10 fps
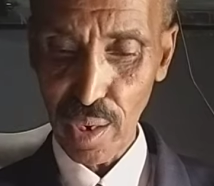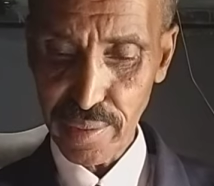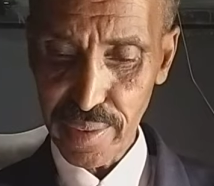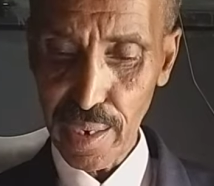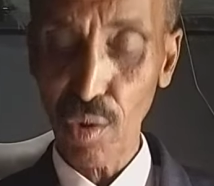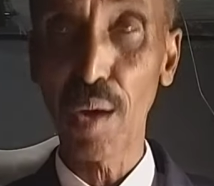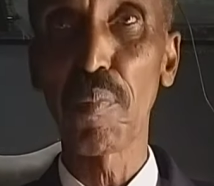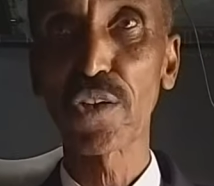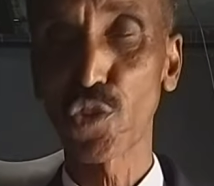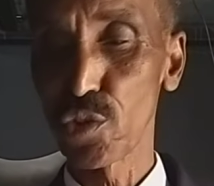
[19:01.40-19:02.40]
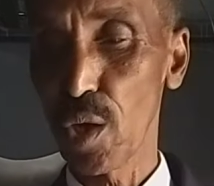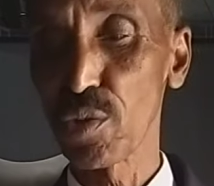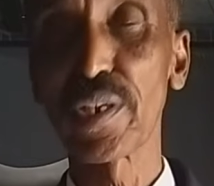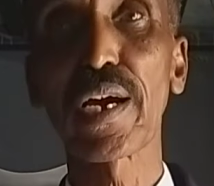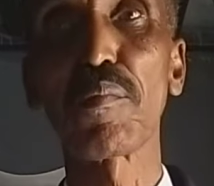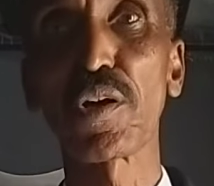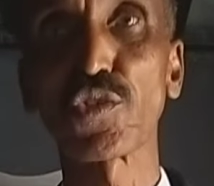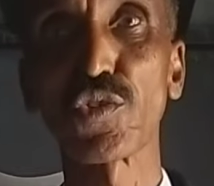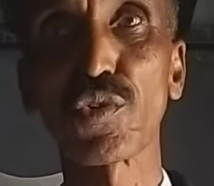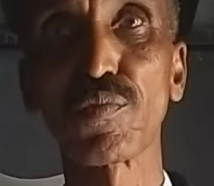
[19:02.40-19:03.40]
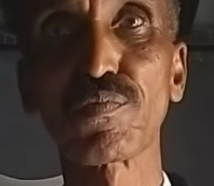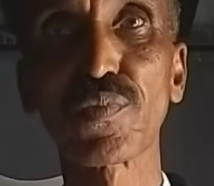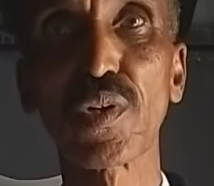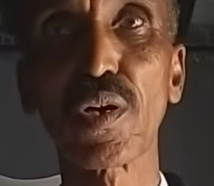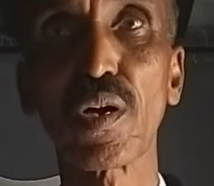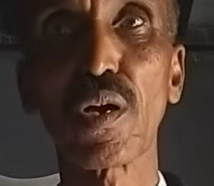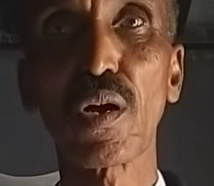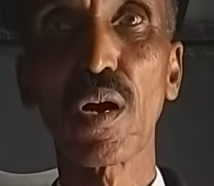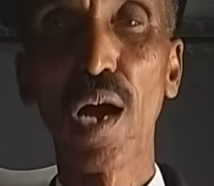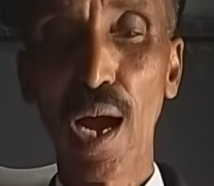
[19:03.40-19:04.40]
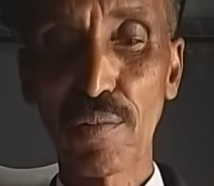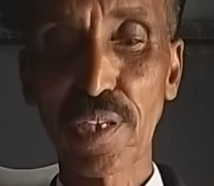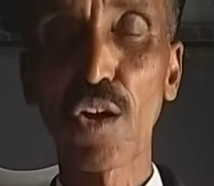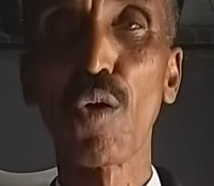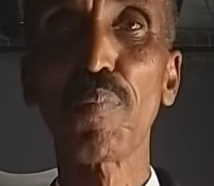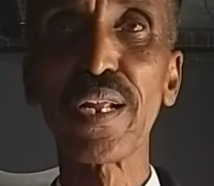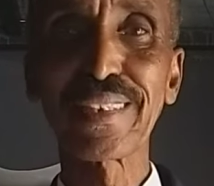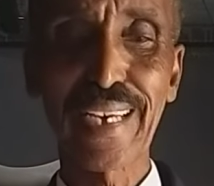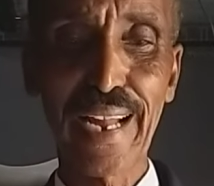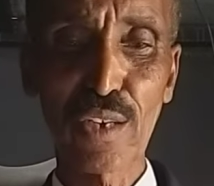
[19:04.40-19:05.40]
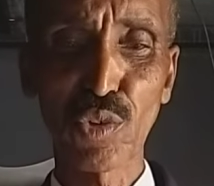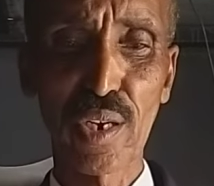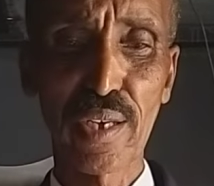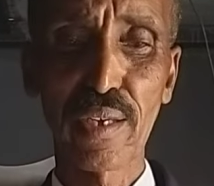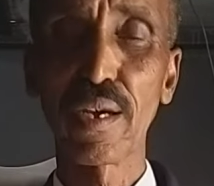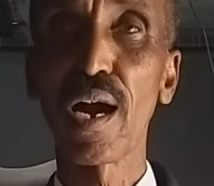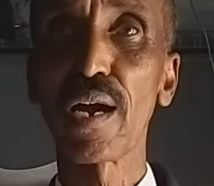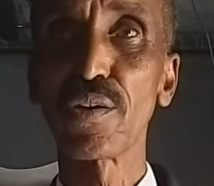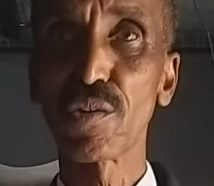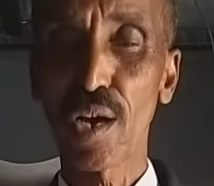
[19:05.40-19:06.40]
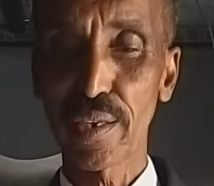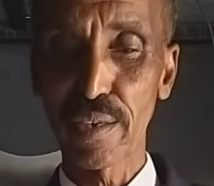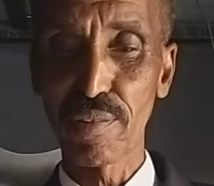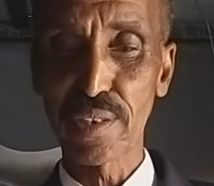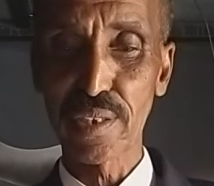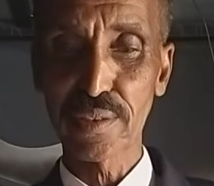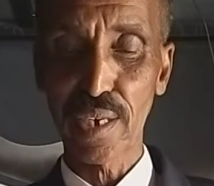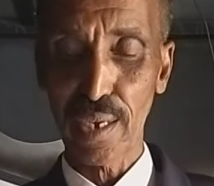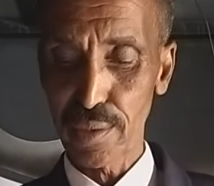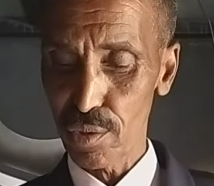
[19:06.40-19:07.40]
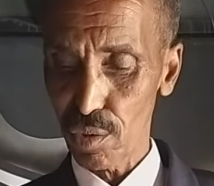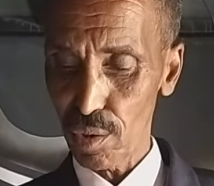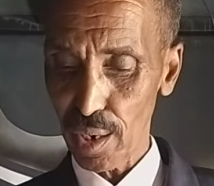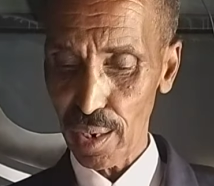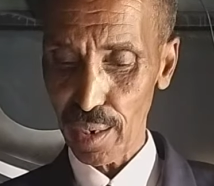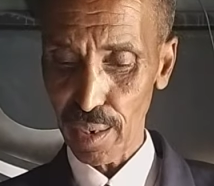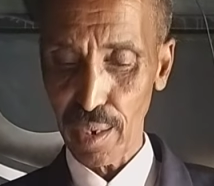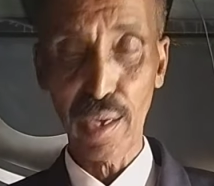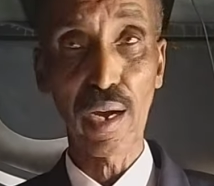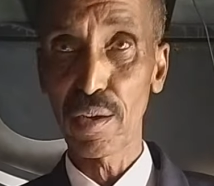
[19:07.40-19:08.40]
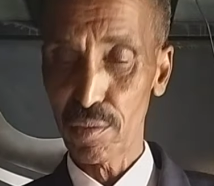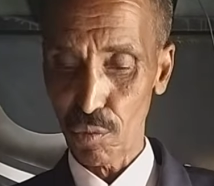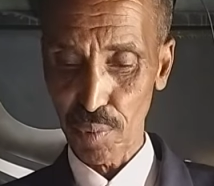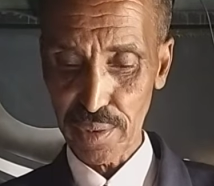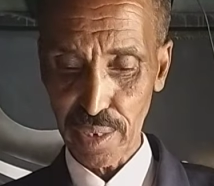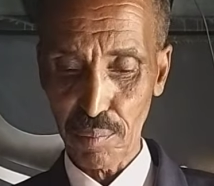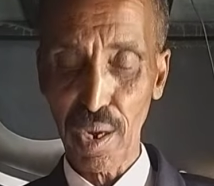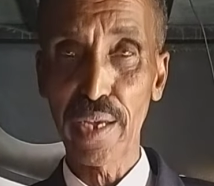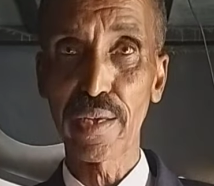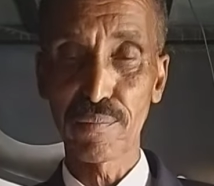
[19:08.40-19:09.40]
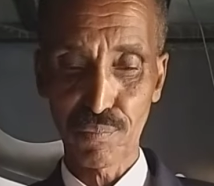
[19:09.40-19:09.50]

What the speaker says: can see now Kabartonjo, I was in Kabartonjo. After I completed actually and given this I completed my